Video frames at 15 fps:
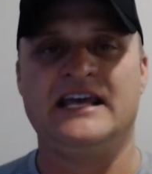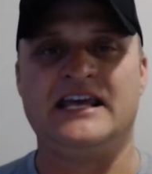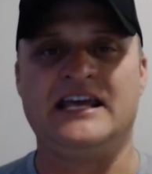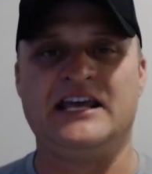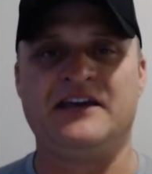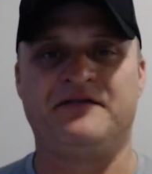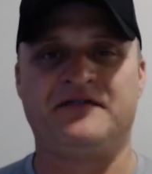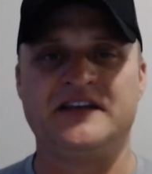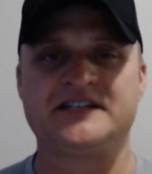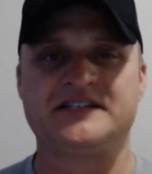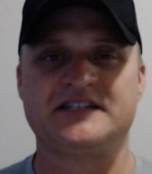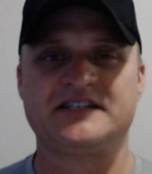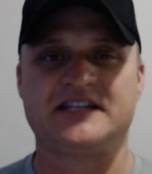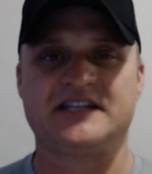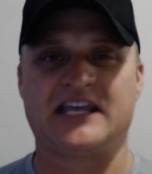If this
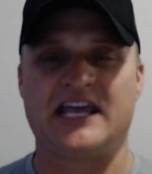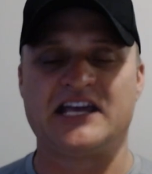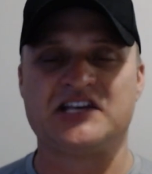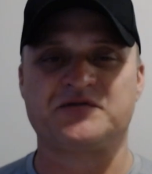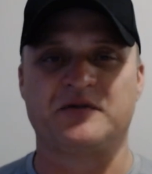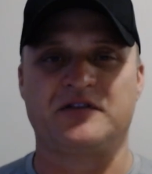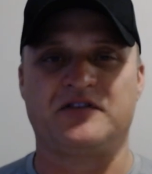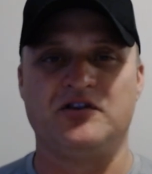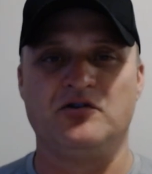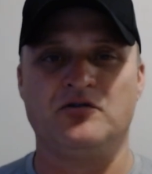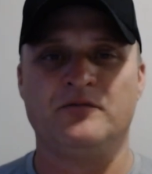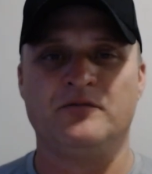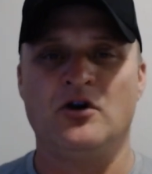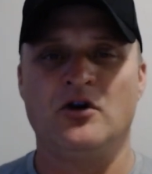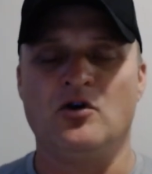is the case with
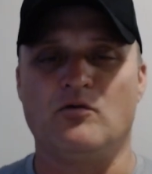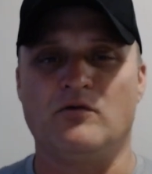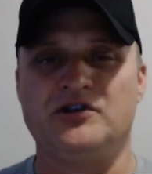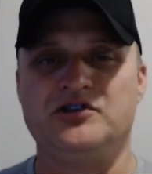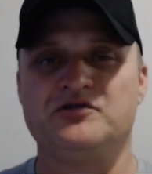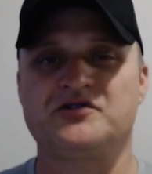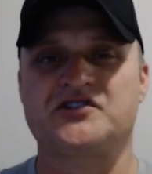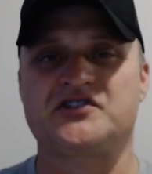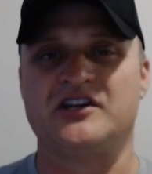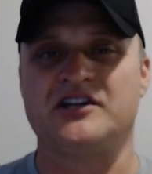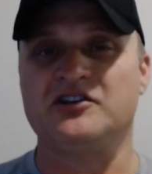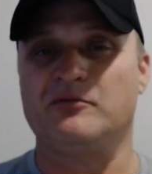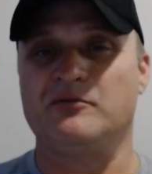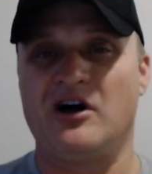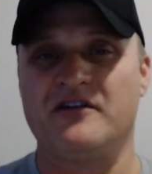you, when you
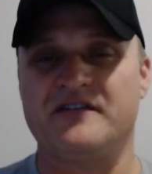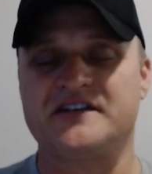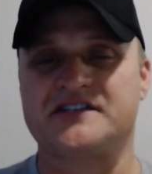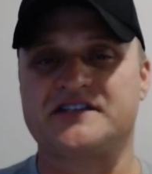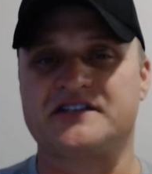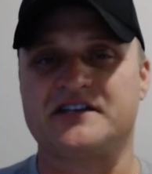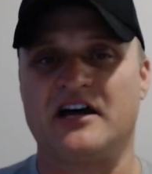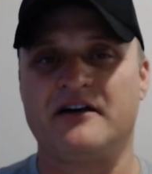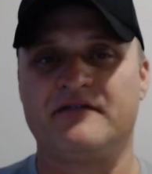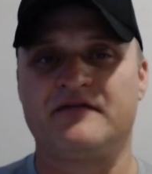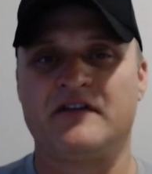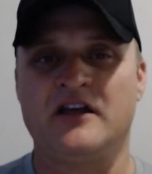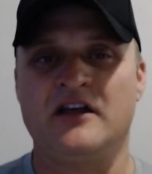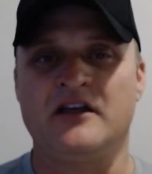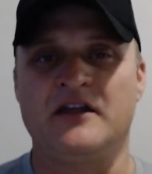send them all this stuff,
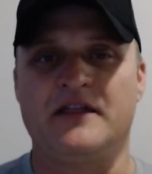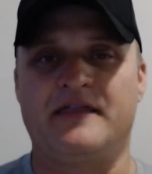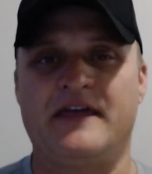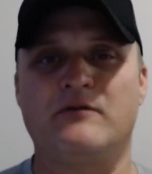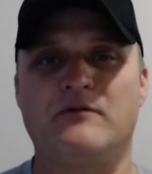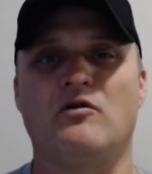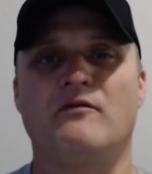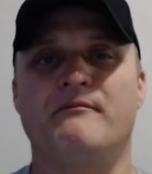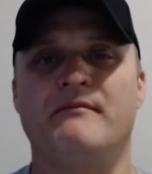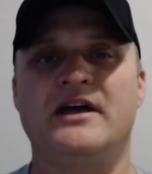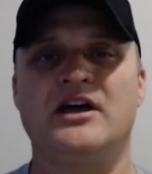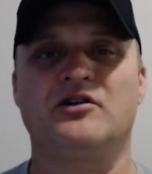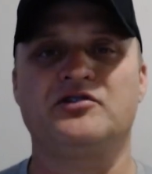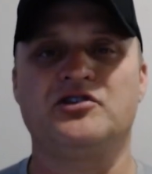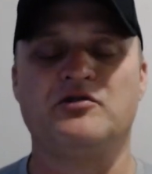they will
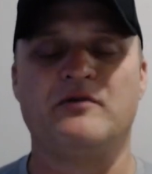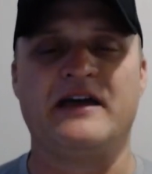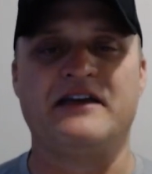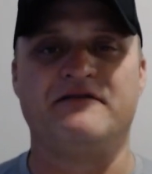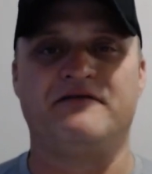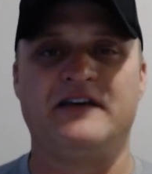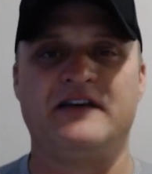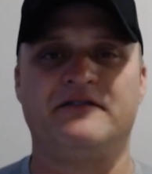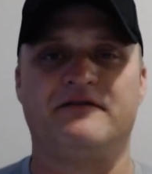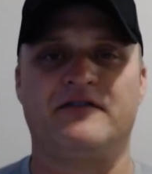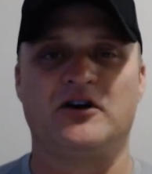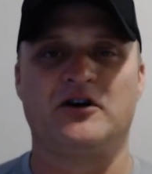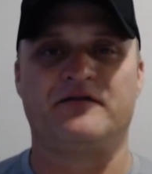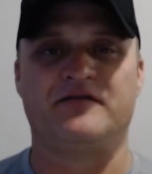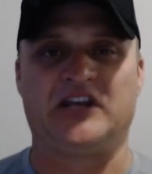mail you a VIN
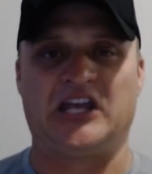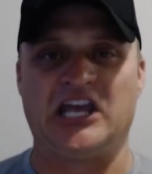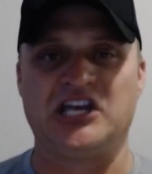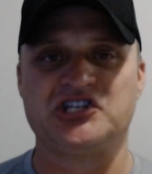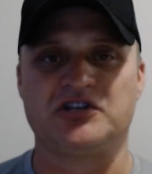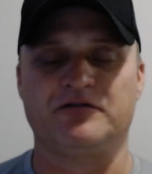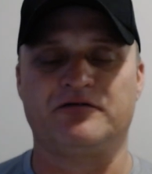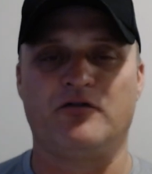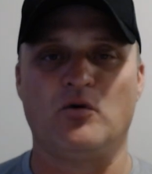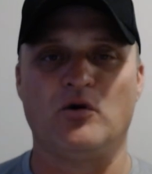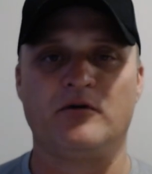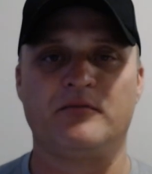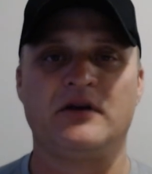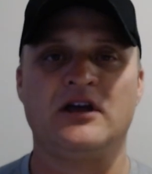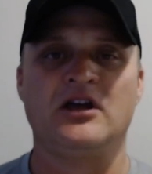verification
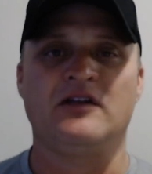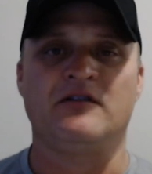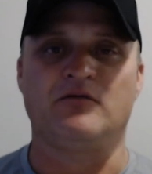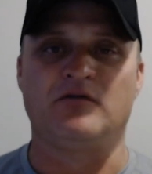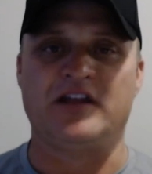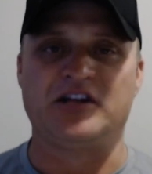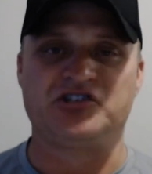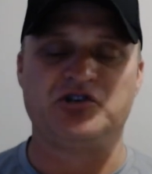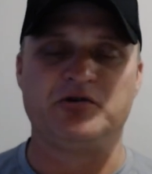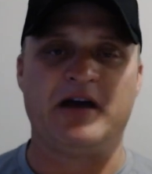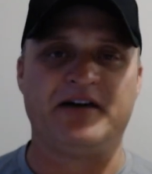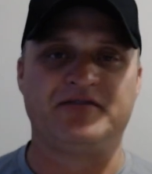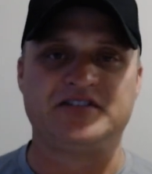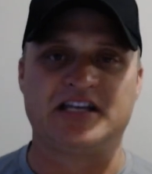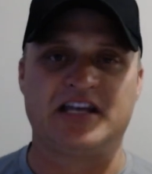form that you
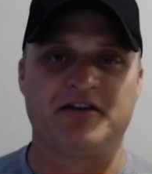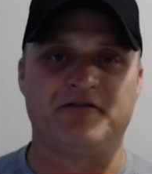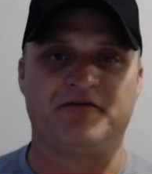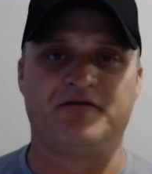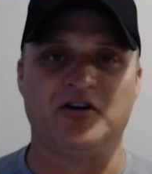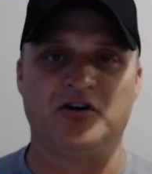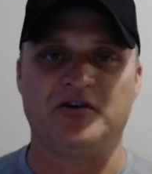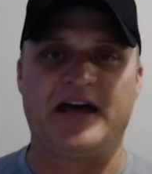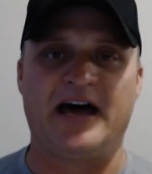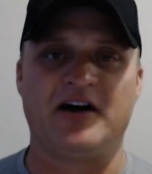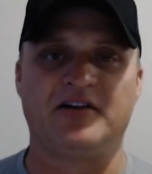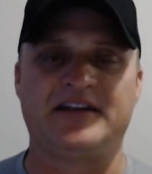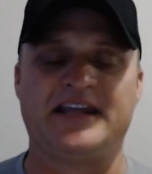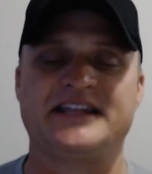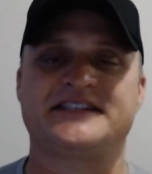have to get filled
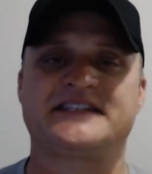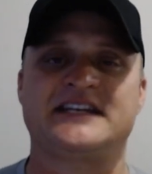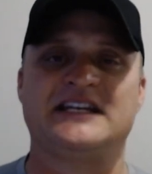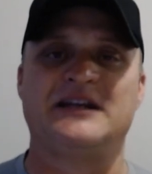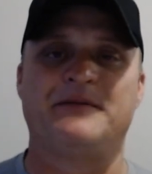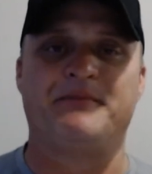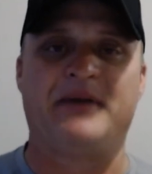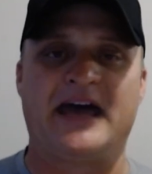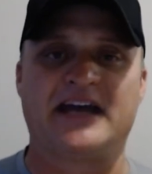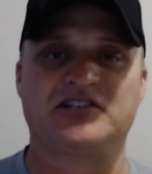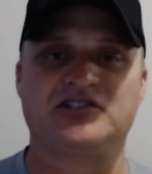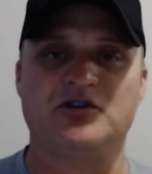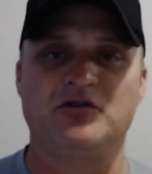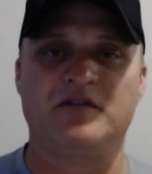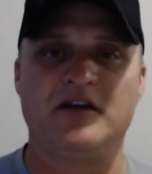out and send it back
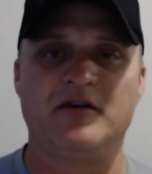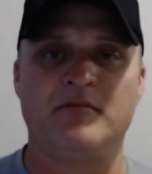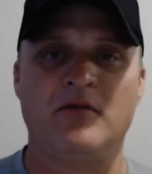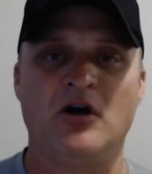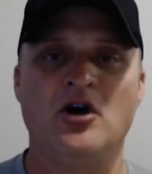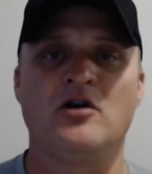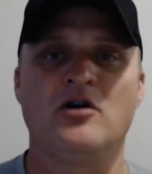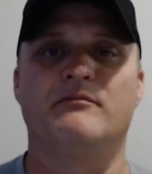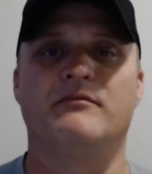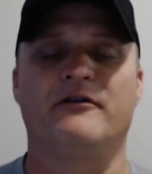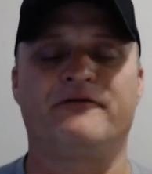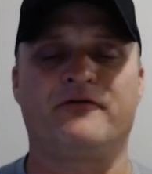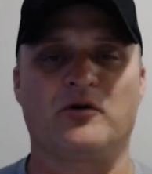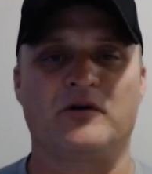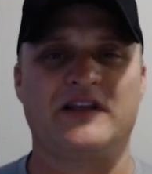to them
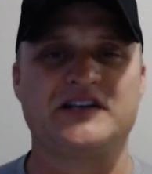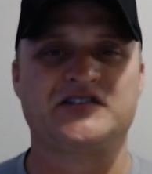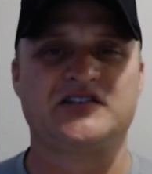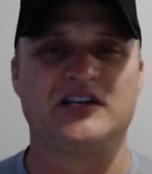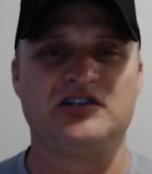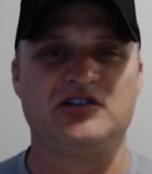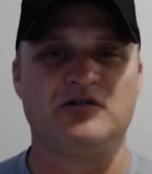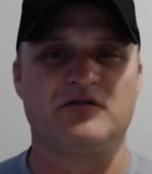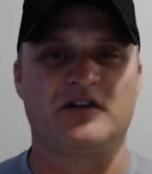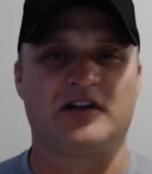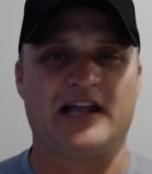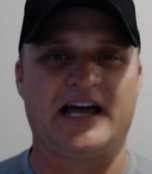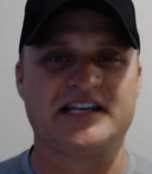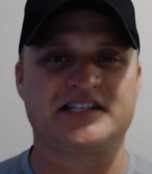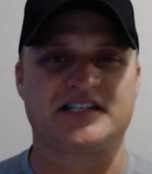before they send you the
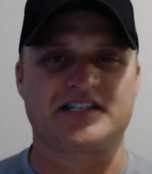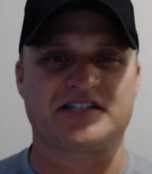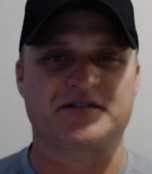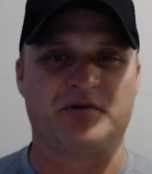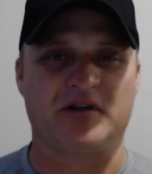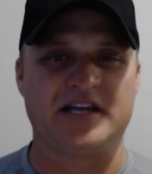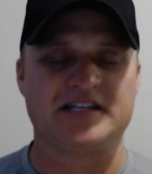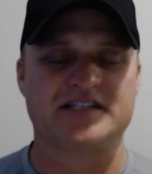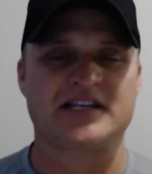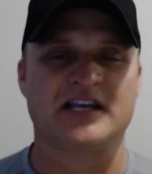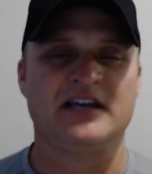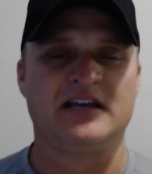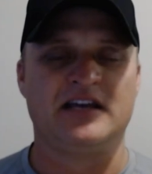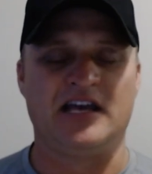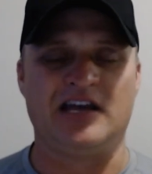license plates
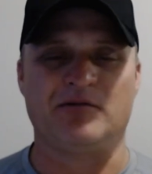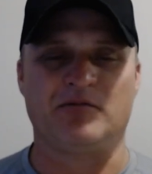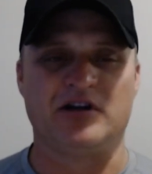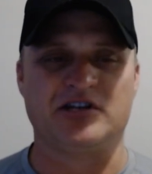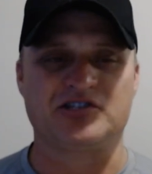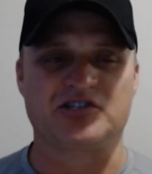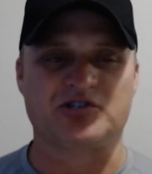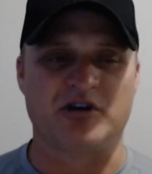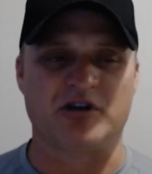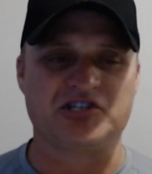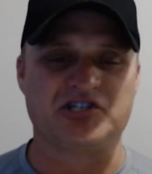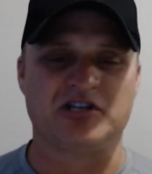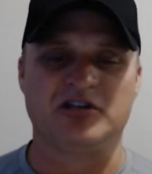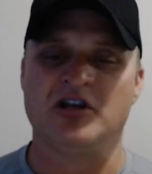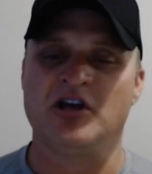and
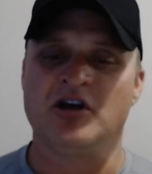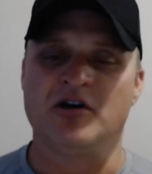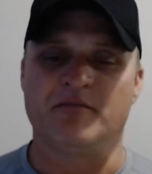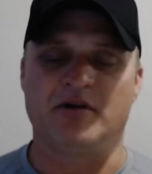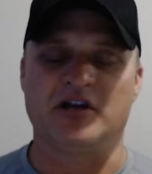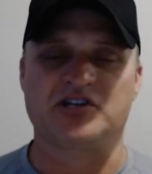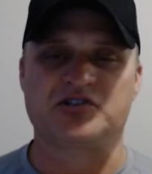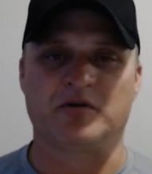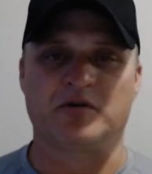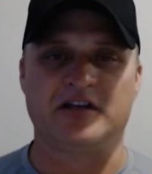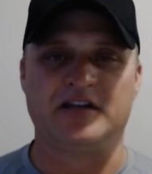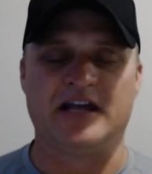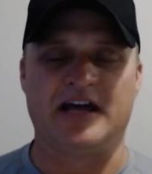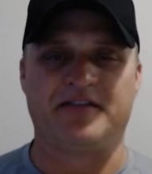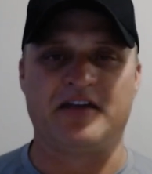registration, but it's
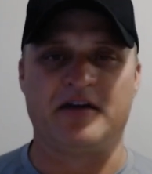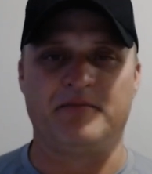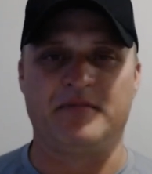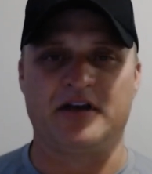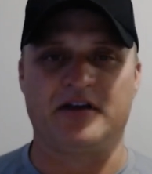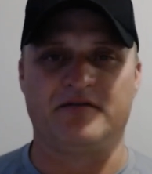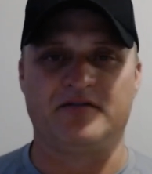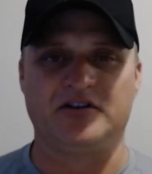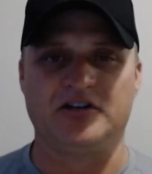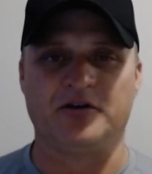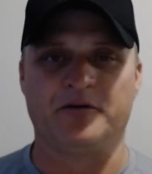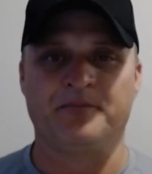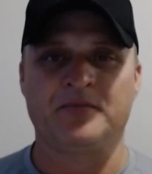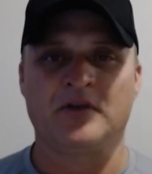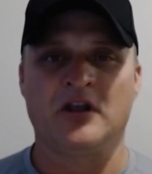really not that big of a deal.